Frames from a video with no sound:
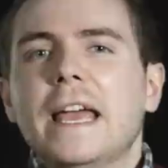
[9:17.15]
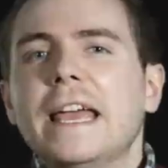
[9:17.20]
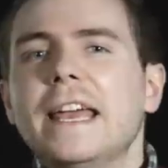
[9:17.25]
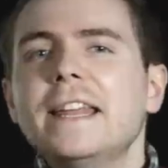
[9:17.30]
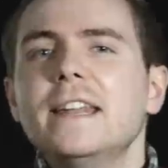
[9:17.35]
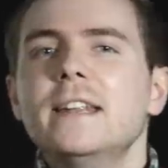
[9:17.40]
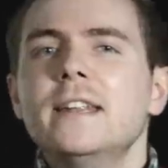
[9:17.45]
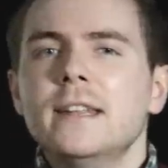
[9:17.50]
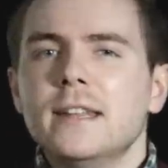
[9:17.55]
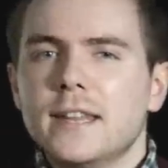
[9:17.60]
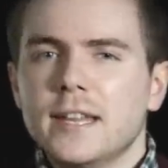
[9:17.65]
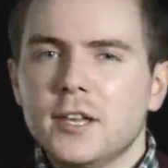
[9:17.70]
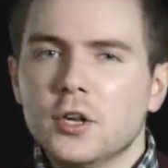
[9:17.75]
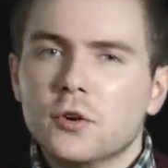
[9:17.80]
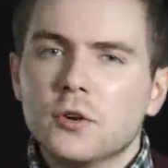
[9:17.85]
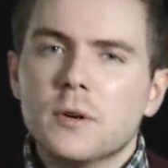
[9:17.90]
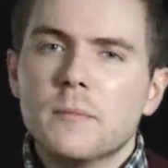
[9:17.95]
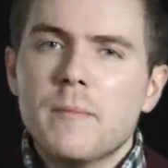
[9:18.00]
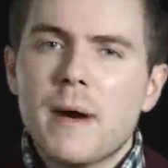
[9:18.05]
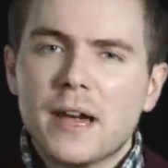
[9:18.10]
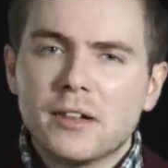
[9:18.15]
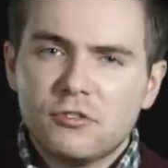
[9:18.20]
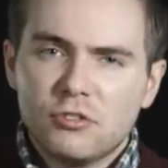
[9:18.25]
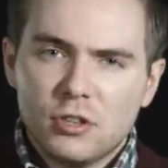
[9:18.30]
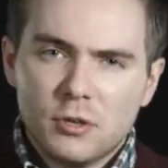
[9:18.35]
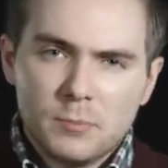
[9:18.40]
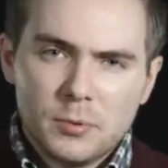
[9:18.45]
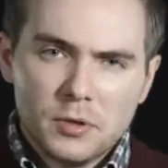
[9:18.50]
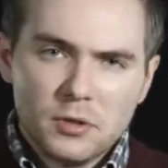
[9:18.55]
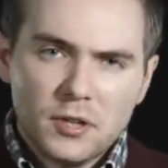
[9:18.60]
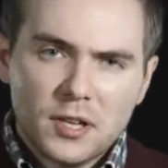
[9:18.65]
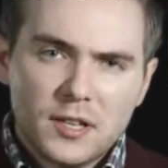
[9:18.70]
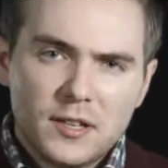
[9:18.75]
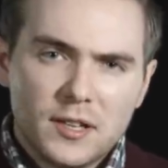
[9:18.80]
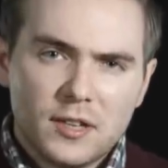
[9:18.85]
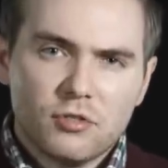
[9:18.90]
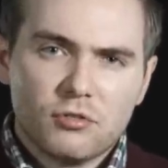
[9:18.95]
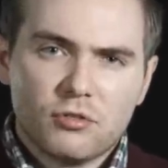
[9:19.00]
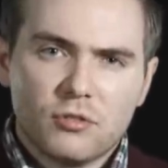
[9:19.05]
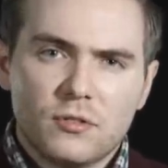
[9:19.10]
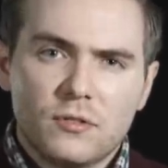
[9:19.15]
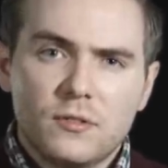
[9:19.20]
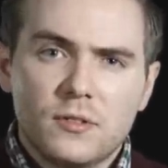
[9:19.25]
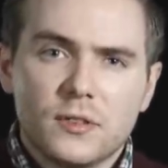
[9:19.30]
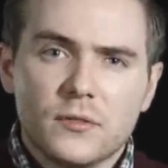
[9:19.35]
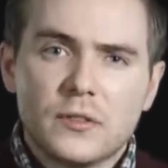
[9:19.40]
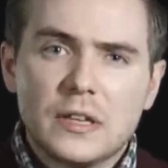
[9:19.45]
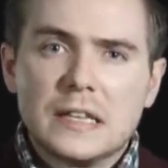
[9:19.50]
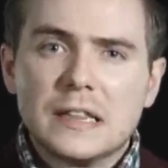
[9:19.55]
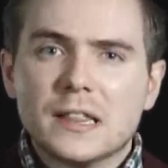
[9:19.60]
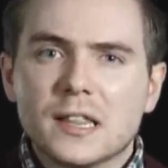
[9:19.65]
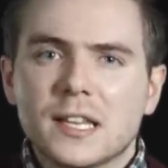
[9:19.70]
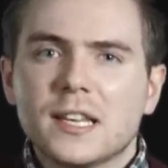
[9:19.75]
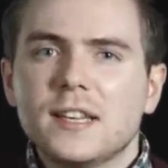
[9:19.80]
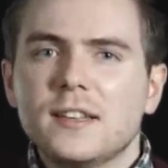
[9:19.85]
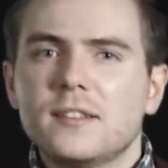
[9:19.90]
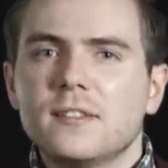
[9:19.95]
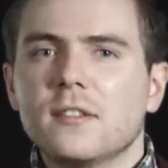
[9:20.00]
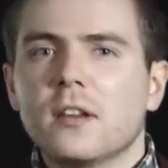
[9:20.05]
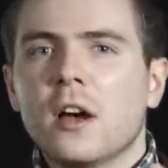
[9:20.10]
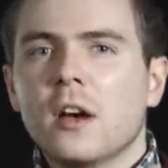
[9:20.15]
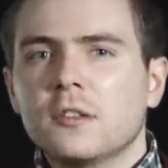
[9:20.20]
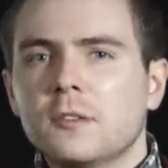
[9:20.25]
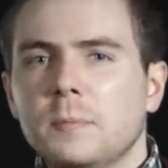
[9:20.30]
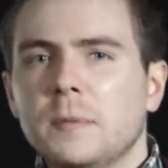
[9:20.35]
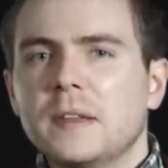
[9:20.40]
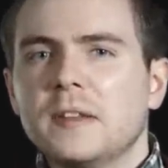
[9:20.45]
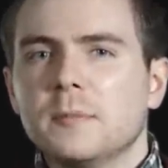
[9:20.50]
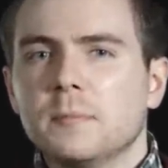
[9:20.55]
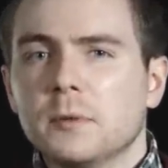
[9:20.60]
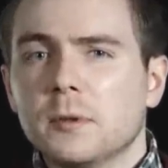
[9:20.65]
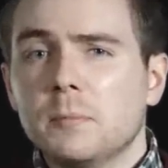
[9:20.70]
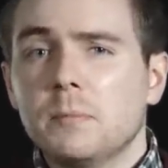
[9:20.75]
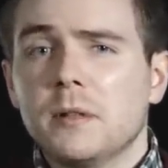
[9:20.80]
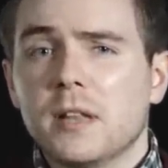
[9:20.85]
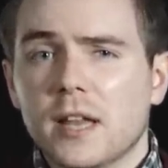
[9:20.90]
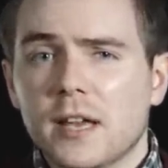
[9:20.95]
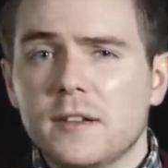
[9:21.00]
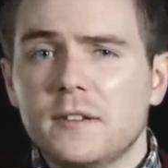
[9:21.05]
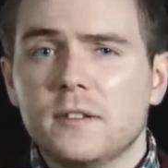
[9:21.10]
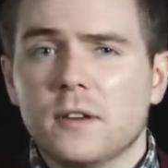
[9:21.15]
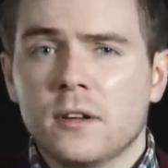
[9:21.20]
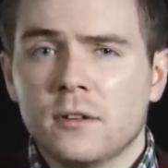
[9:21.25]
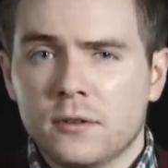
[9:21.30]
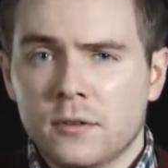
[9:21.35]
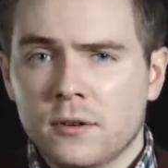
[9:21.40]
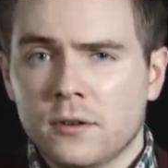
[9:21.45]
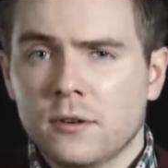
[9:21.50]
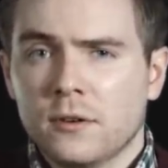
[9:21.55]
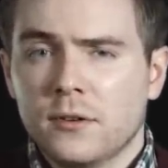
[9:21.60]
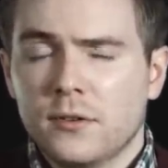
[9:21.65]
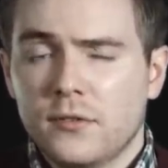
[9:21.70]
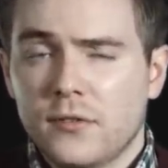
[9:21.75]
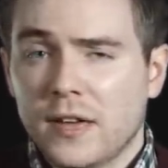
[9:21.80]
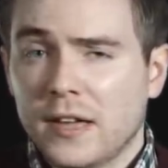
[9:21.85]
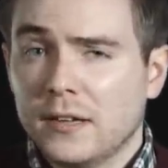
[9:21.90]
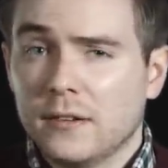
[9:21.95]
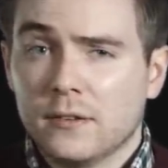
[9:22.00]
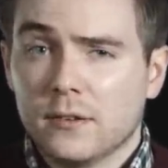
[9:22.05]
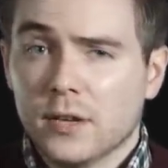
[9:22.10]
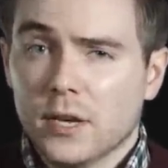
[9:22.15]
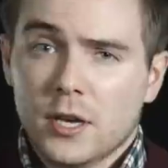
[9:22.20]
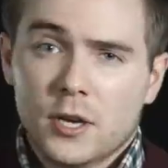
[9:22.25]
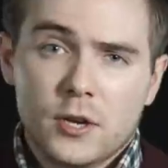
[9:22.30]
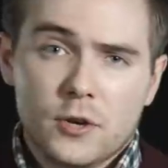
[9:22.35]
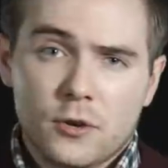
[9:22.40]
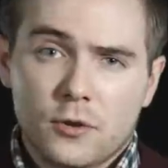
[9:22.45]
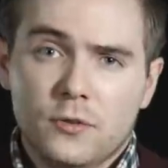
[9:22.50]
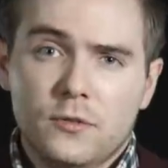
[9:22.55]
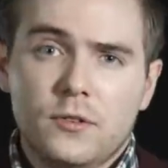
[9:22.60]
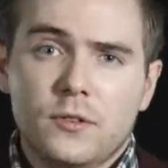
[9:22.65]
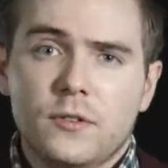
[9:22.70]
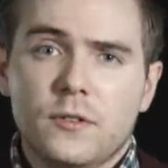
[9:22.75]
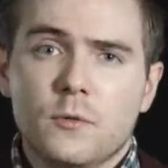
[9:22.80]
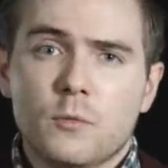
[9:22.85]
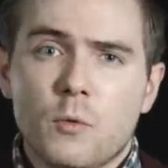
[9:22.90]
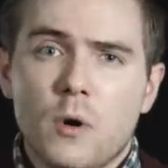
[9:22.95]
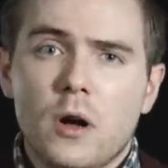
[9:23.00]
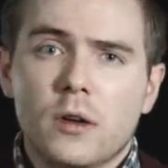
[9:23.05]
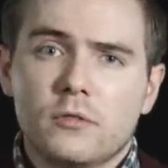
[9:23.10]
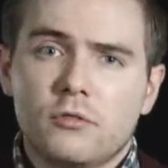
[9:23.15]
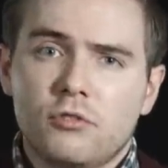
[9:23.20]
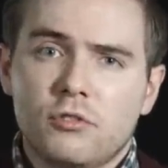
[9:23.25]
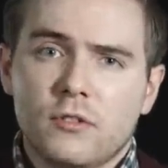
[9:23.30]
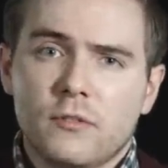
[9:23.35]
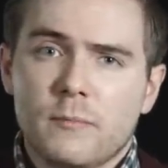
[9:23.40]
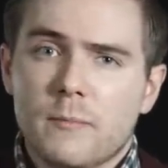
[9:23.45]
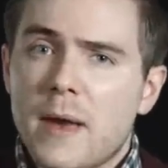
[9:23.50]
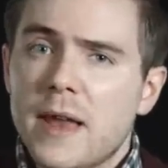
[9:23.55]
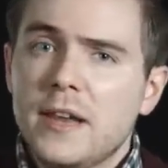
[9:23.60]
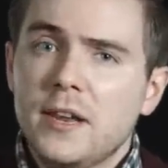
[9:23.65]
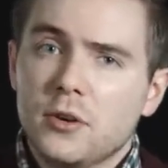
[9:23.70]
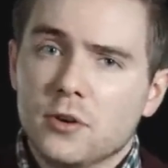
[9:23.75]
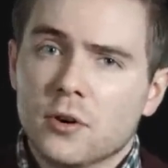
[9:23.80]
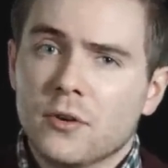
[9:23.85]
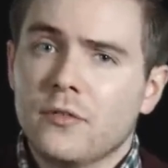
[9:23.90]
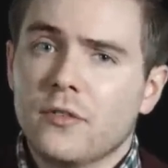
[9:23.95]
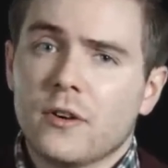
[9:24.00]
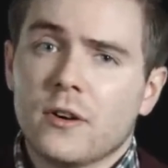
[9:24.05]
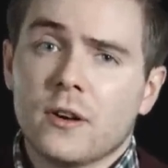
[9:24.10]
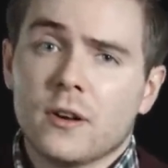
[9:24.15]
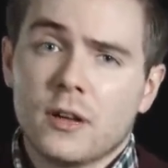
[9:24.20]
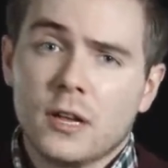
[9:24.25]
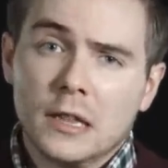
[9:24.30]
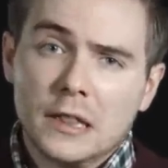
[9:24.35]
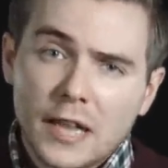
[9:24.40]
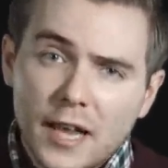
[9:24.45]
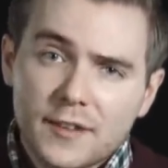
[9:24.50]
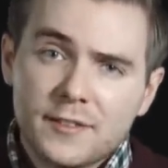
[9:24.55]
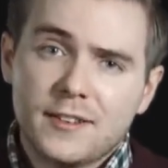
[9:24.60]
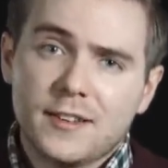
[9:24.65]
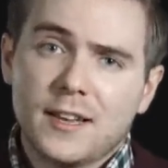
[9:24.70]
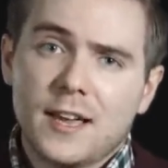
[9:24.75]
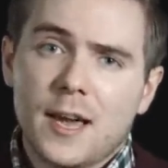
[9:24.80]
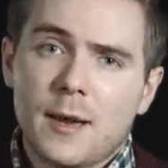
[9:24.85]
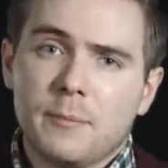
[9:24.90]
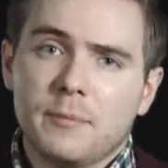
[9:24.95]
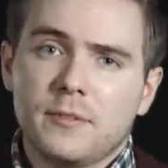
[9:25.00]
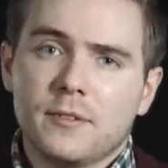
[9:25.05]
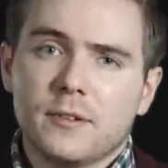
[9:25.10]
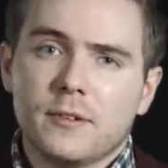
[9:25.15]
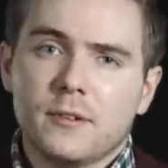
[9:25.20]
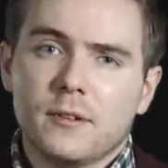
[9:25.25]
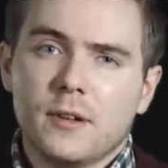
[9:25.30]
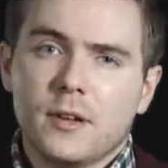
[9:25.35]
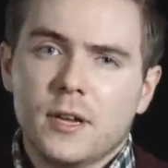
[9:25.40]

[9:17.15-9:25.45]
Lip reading: In the unimaginable conditions of the least hospitable place on Earth, and under the watch of many other, a lesser captain,